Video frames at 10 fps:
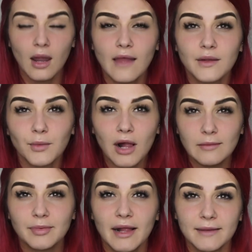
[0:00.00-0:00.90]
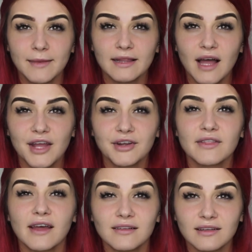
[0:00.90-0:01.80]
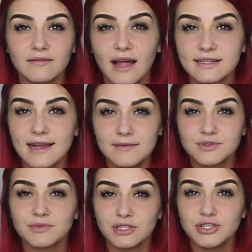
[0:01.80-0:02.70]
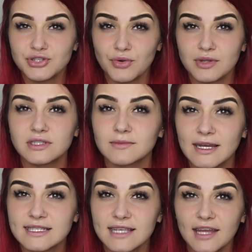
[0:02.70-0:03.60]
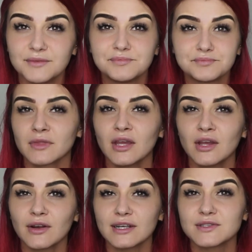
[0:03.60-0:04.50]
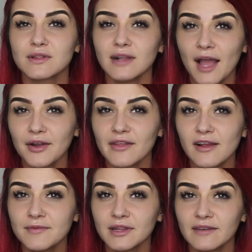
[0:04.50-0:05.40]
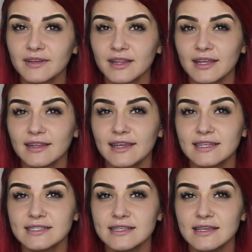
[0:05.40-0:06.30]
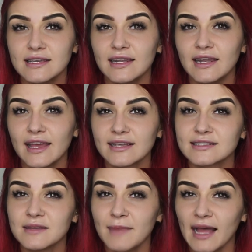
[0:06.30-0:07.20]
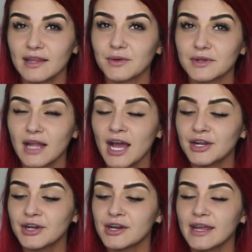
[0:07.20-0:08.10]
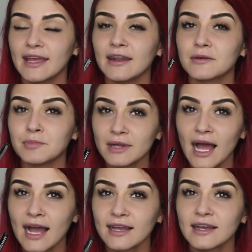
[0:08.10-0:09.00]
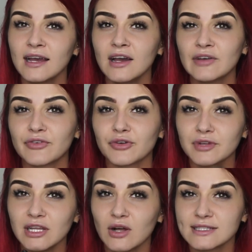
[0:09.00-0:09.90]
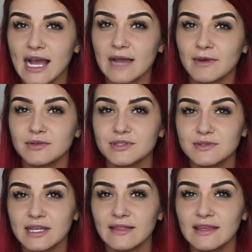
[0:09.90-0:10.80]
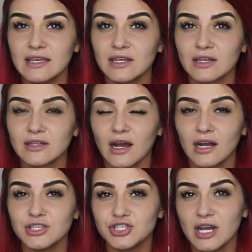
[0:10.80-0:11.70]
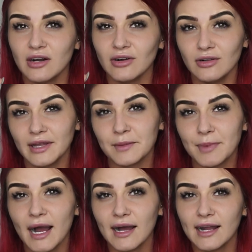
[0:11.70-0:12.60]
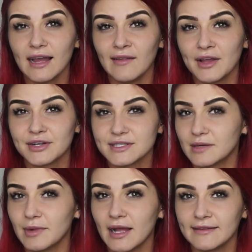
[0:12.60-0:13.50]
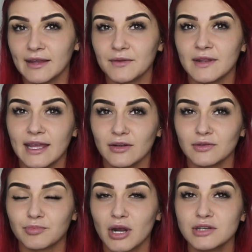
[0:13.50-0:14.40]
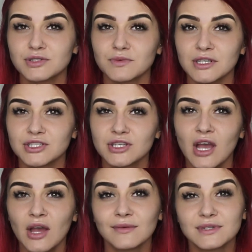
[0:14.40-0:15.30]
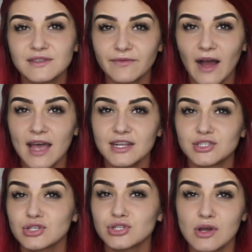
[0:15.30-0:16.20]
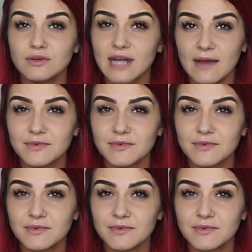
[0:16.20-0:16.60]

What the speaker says: And then while I'm applying my liner, that'll give that time to really soak into my skin. Alright, so the liner that I've been loving lately is the NYX Matte Liquid liner in black. For a really long time, I was using the gel like pot eyeliners and applying that with an angled brush, which was fine. It's just so time